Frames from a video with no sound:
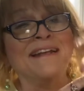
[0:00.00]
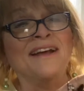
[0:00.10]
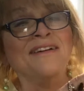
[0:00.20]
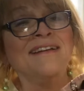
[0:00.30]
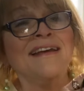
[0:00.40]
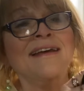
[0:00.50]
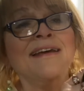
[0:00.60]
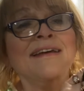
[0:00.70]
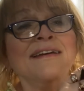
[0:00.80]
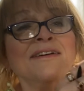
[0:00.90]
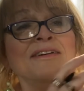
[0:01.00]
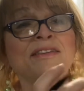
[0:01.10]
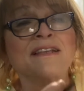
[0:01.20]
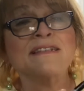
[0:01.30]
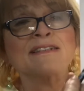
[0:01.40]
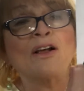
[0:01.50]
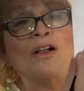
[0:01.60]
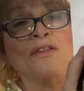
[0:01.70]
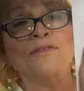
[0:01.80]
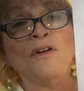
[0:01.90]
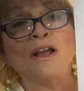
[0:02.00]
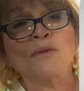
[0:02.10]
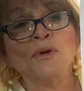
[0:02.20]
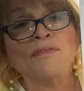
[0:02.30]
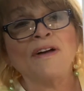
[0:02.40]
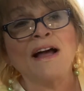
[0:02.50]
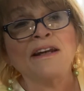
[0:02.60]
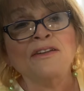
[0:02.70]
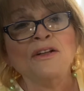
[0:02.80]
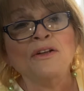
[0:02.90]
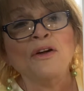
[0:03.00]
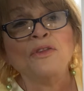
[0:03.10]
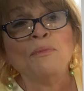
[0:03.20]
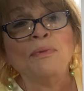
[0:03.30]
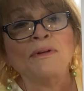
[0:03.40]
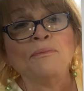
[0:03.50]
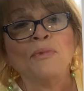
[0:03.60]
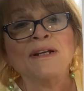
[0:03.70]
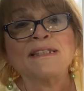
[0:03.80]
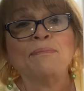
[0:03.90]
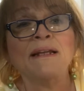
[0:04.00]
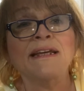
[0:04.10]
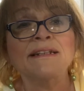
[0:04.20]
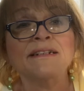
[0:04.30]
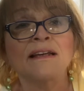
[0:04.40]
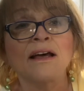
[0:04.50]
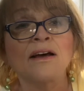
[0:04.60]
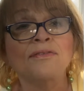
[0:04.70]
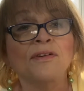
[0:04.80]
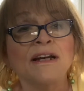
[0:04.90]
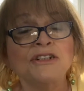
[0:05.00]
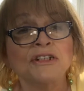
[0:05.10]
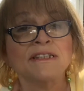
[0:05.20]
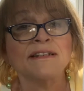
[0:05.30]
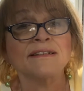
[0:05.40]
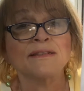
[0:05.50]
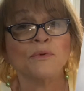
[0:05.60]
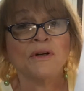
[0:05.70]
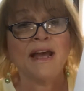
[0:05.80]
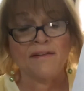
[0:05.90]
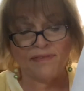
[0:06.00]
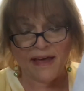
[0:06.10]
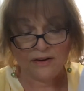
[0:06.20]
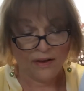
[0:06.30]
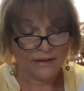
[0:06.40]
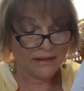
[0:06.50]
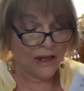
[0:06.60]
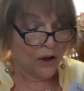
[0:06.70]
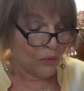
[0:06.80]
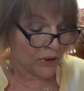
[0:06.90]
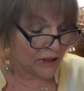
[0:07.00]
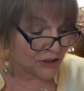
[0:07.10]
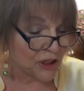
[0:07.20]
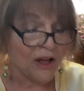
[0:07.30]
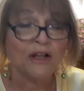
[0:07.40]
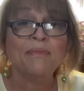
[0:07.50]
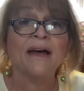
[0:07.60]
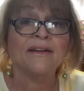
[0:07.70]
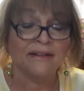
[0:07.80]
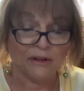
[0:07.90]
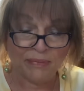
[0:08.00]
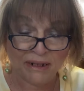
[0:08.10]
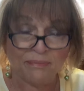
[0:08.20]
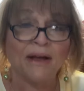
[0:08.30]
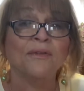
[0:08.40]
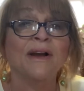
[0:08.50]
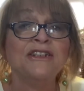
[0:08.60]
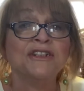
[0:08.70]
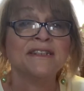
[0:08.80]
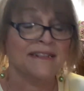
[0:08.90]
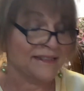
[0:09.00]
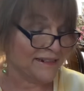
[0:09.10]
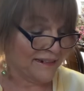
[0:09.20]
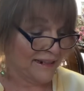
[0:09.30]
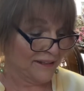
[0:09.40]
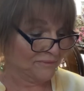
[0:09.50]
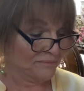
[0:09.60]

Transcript: down here. This is all the full armor of God, and you'll note the breastplate of righteousness. Where to have that on. We're going to talk about a little bit about righteousness today.